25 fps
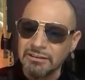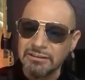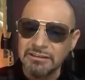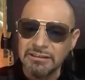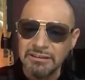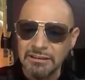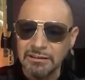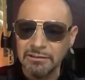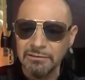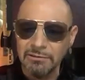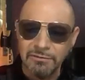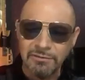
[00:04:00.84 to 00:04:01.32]

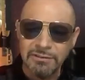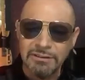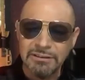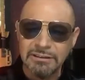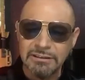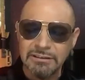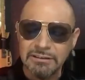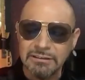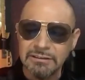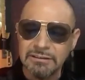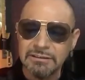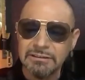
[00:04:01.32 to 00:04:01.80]
idea of it
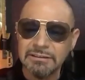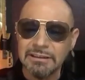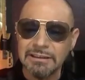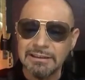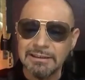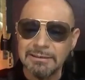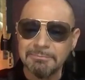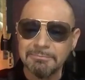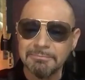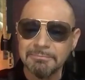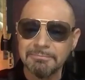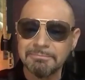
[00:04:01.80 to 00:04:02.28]
and
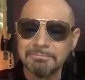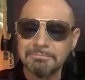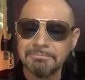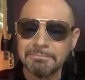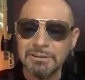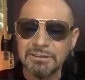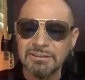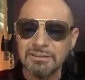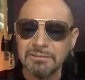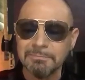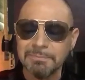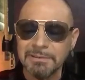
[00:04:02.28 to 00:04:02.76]

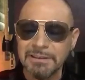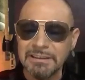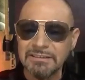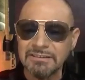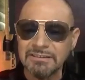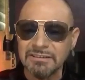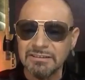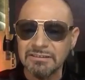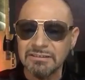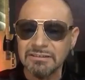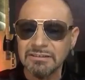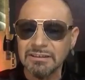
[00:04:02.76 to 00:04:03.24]
bits and
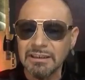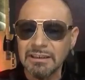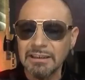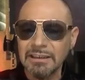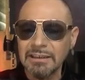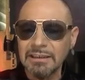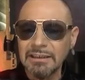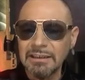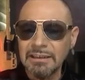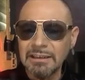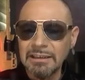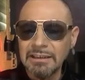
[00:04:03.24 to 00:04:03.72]
pieces.
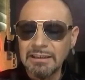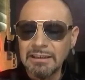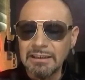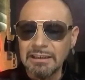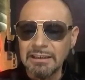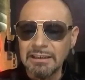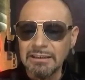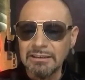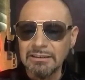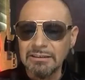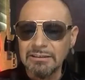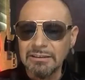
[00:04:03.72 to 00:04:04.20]

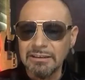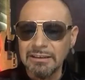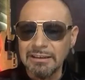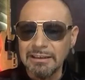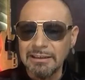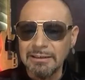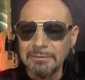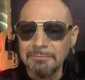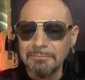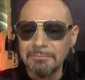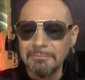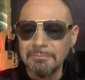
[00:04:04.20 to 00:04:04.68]
And
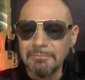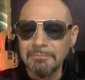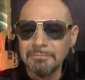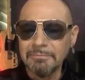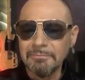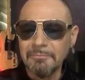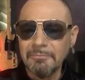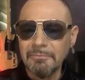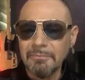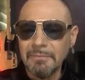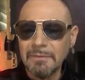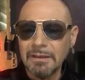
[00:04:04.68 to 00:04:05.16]

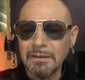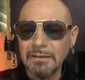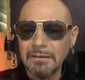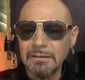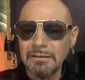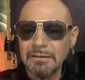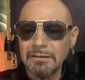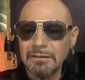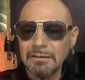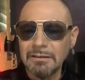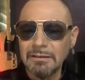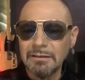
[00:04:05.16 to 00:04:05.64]

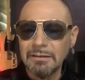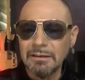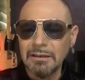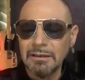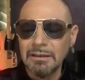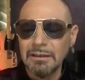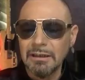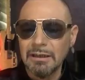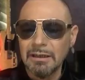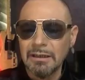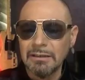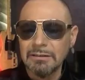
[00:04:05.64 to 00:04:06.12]

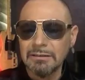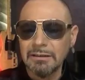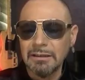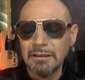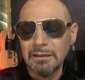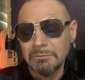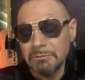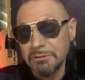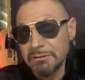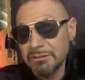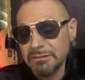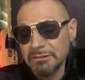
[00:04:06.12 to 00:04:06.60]

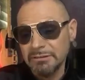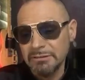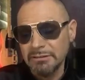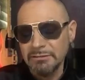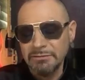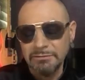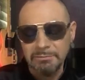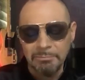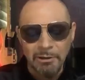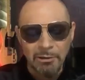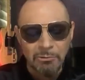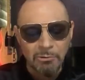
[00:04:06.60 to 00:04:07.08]
it
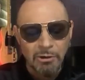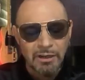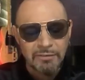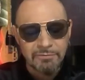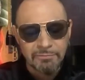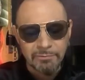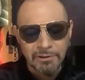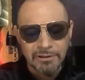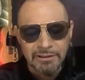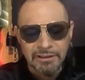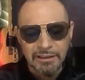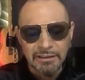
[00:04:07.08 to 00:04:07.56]
was my
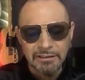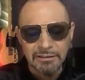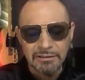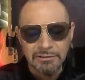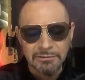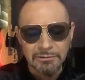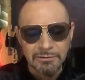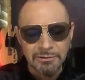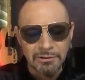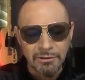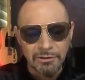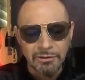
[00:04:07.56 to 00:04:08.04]
wife Raquel
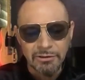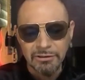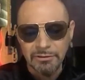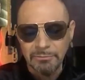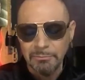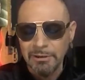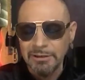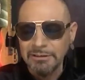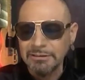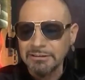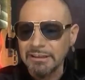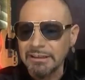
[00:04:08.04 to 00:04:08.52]
who heard it
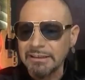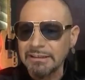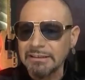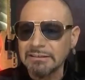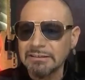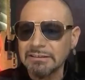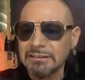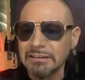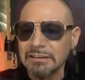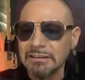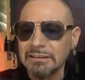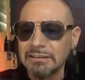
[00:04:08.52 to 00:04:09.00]
one day
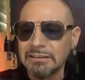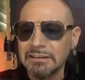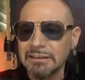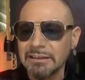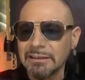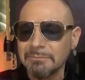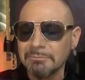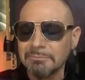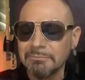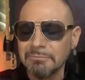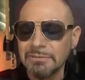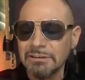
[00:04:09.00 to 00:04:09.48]
and said,
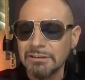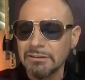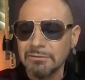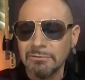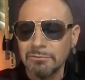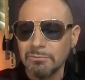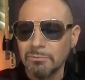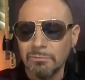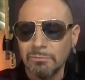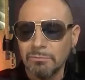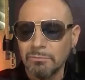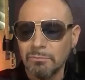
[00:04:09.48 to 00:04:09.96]
you
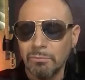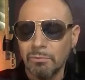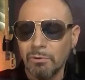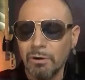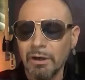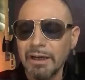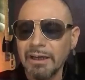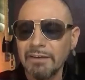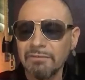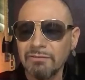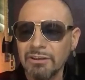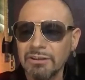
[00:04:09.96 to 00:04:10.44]
know,
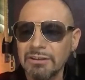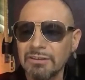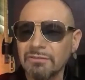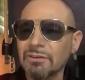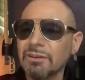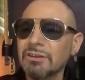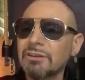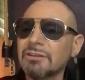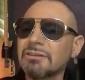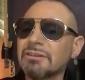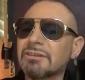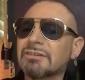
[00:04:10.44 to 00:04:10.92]
why have I
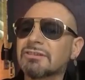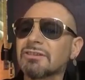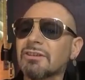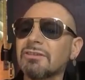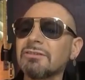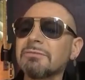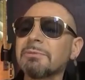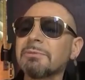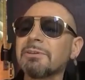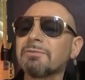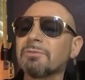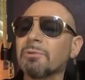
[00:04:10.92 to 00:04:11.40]
never heard this
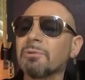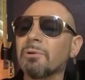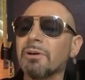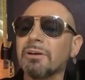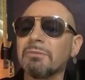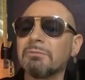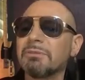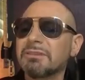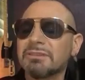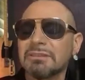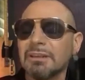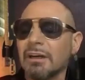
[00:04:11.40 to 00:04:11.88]
song
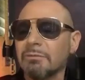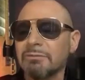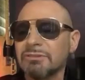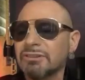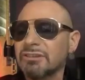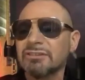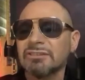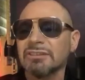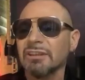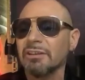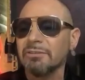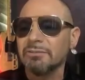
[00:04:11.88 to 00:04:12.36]
before? I was
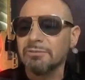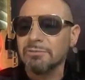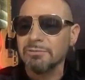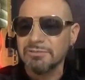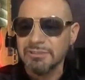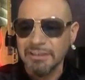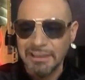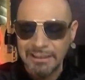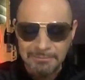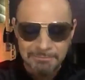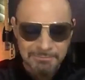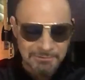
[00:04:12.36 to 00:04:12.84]
just going
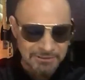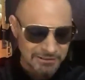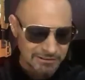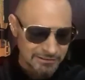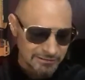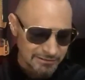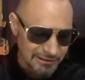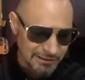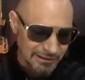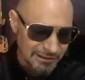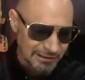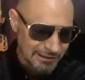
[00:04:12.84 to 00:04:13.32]
through tapes
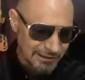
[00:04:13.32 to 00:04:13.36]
